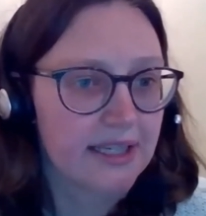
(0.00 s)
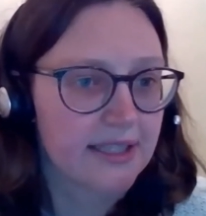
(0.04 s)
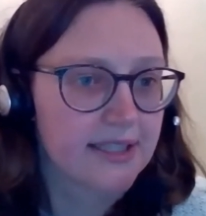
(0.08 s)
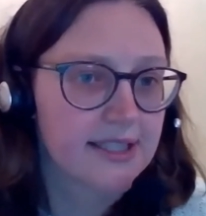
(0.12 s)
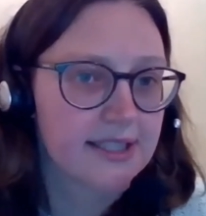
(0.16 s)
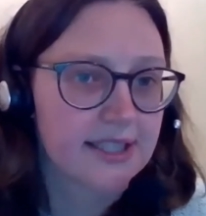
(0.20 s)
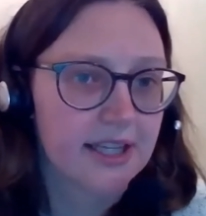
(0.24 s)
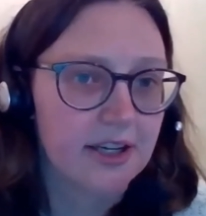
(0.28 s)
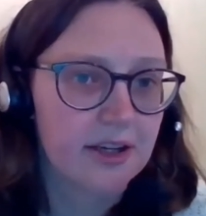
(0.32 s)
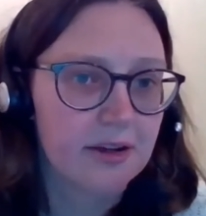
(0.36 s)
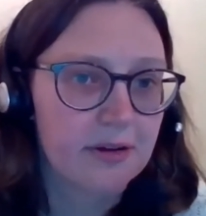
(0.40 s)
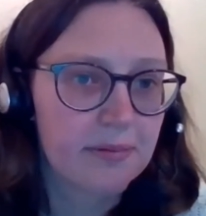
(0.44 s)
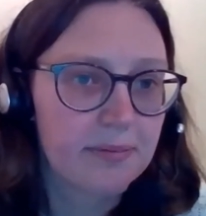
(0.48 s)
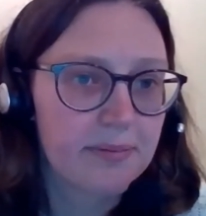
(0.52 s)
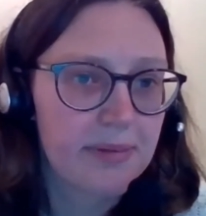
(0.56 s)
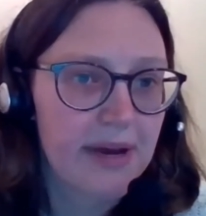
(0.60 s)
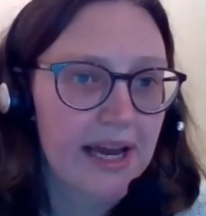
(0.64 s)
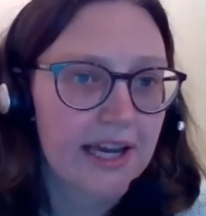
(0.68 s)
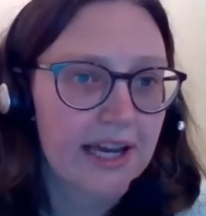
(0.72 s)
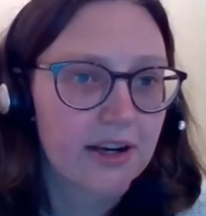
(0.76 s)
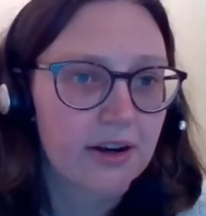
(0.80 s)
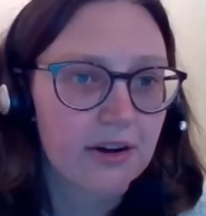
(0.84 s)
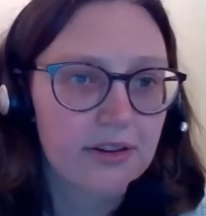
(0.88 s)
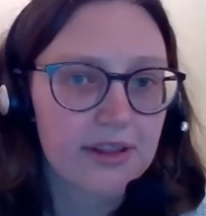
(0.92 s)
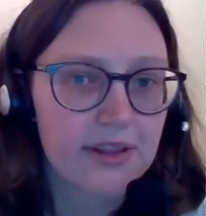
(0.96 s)
So
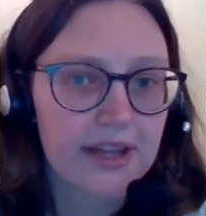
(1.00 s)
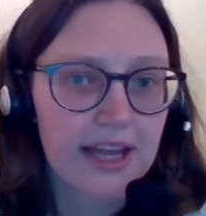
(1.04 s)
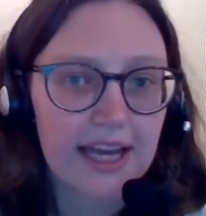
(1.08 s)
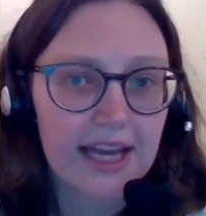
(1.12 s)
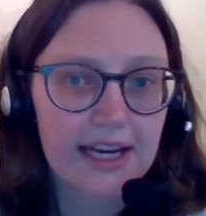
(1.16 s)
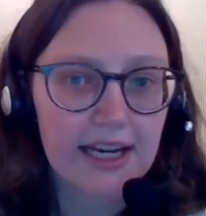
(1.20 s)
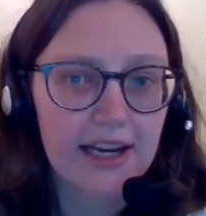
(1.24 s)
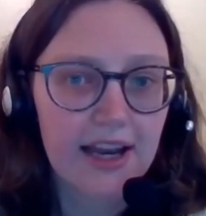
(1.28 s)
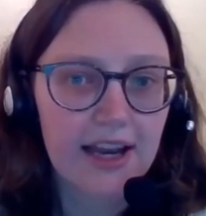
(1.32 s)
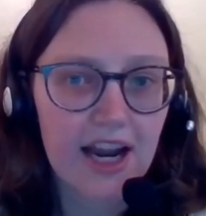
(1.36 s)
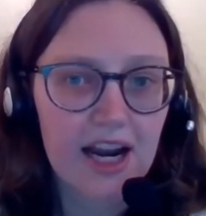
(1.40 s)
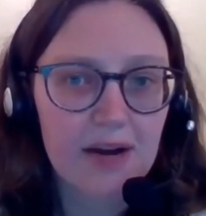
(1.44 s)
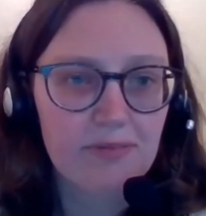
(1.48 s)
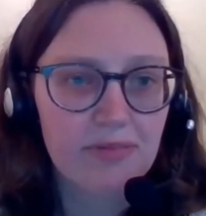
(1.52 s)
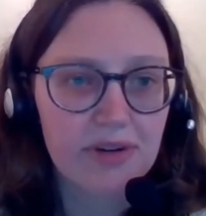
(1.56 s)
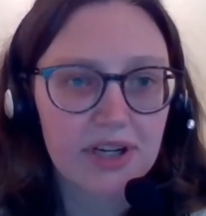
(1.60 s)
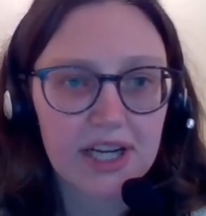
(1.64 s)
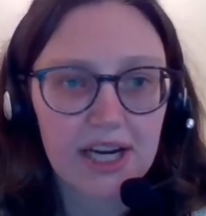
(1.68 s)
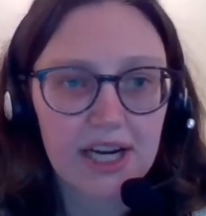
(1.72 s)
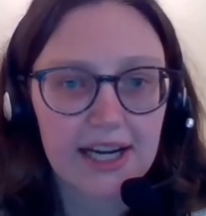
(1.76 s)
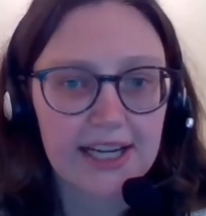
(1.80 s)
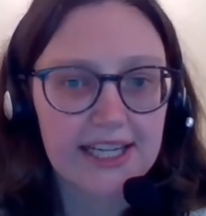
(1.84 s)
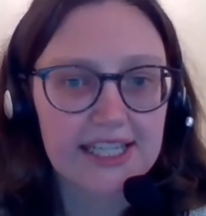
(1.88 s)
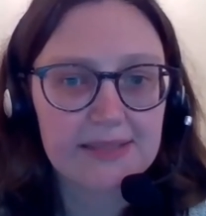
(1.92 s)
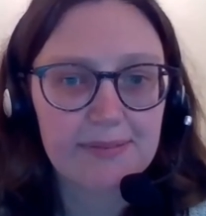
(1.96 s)
back on that library
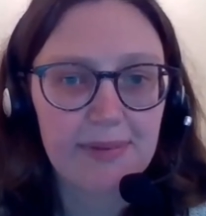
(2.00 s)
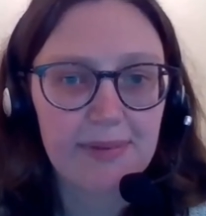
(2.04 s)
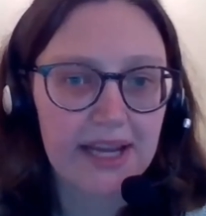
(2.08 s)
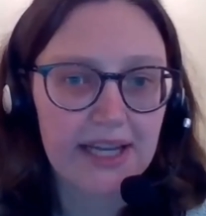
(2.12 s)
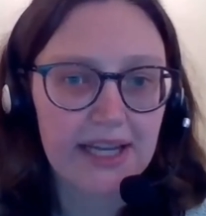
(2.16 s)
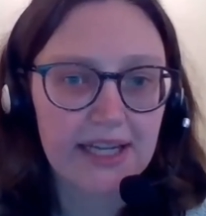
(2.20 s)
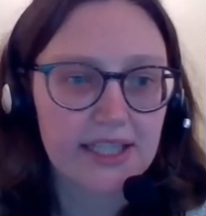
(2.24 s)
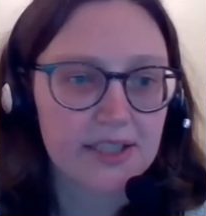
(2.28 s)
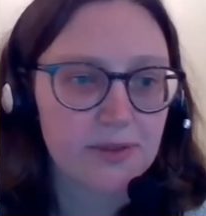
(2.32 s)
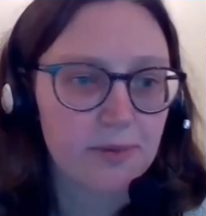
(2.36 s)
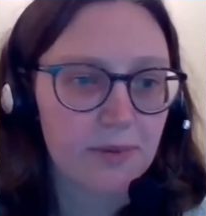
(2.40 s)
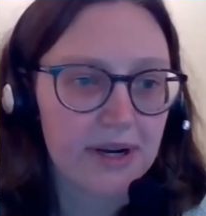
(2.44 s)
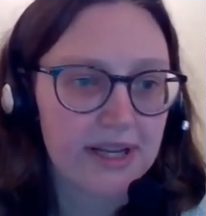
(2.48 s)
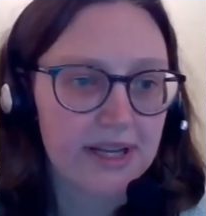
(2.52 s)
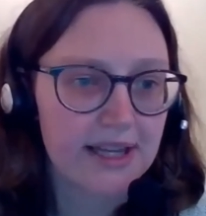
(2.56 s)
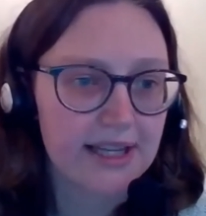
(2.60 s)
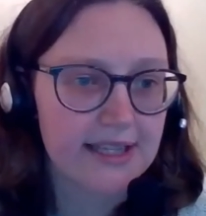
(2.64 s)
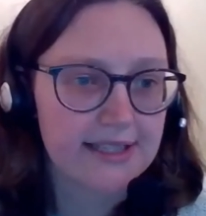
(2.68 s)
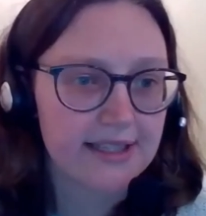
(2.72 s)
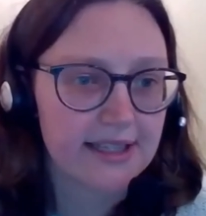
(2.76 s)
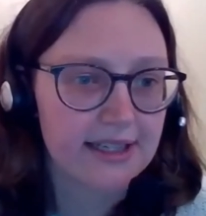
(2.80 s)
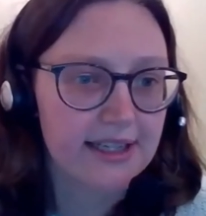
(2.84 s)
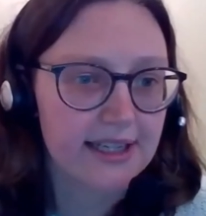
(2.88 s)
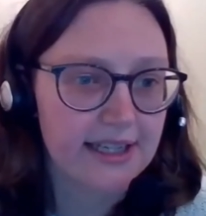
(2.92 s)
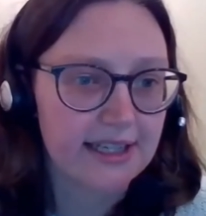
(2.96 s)
guides page where
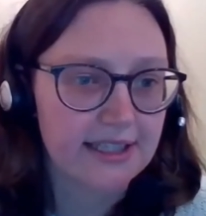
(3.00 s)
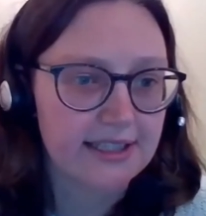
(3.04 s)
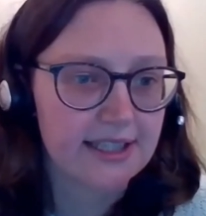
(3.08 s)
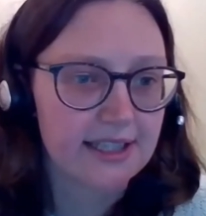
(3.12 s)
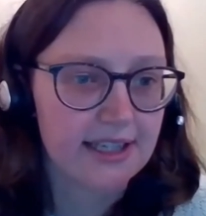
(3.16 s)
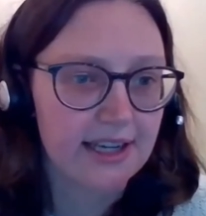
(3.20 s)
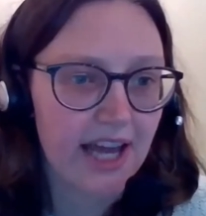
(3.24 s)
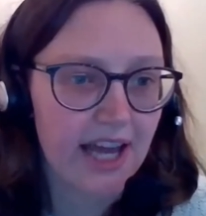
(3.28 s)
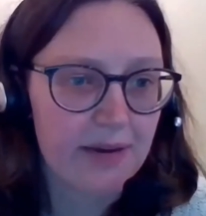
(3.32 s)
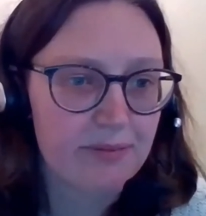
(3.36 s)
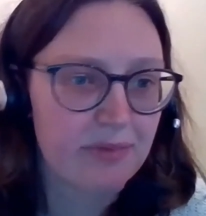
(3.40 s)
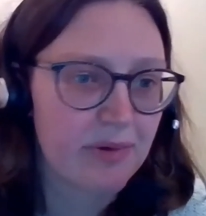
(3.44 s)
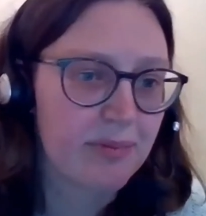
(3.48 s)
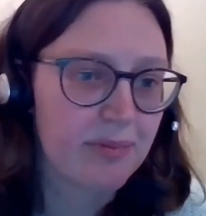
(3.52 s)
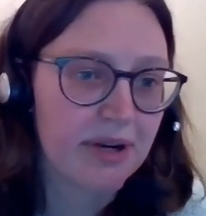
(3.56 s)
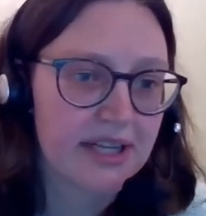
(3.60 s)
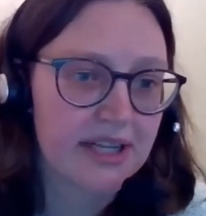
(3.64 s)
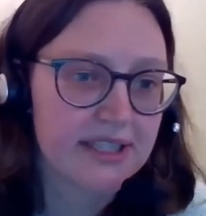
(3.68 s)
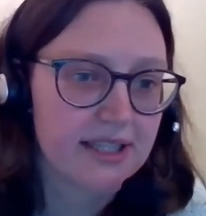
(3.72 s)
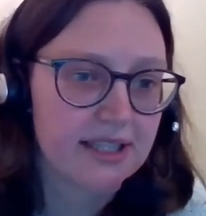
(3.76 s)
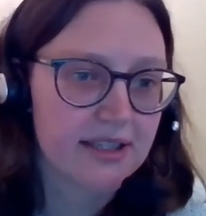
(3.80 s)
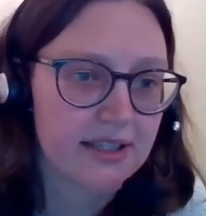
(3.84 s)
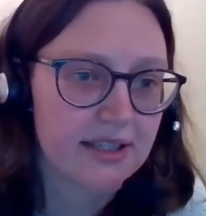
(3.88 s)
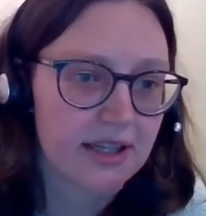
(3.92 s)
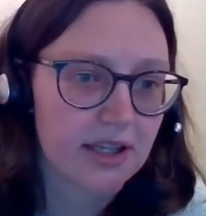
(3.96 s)
there's a link to Library
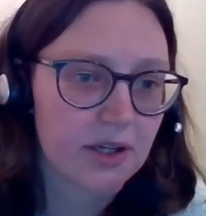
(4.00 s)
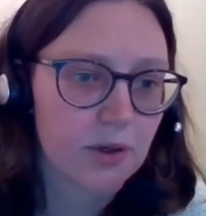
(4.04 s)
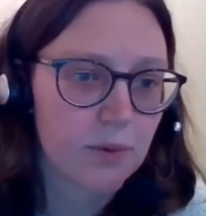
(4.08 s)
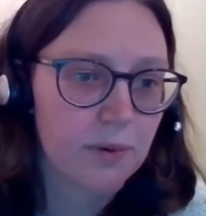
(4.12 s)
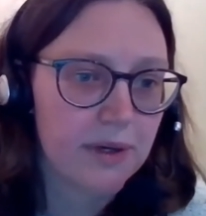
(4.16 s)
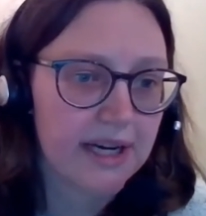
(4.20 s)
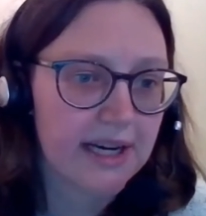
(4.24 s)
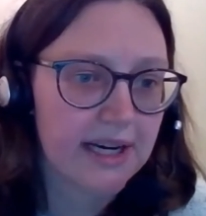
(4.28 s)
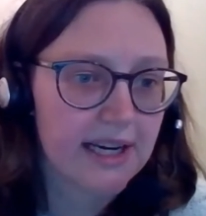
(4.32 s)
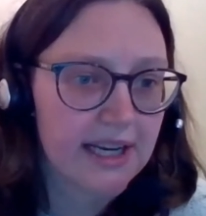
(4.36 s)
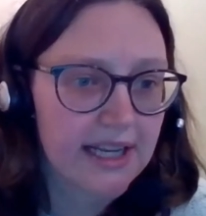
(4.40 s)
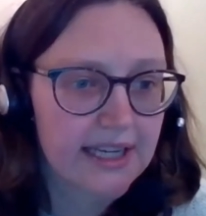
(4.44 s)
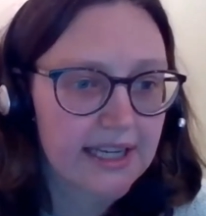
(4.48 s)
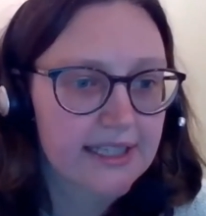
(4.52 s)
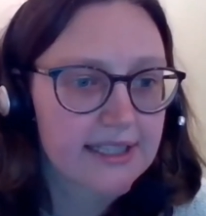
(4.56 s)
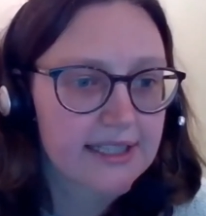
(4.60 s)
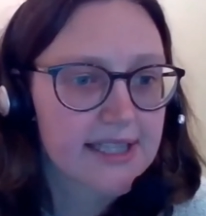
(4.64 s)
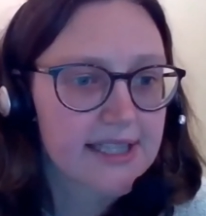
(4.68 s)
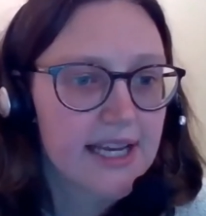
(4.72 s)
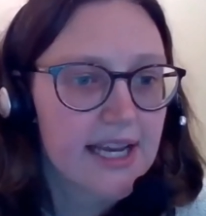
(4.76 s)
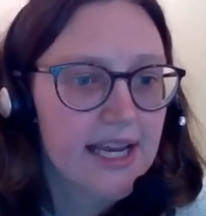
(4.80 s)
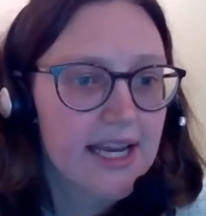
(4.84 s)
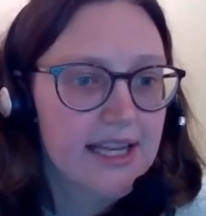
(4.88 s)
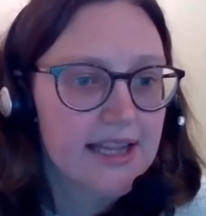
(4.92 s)
Plus under the quick links,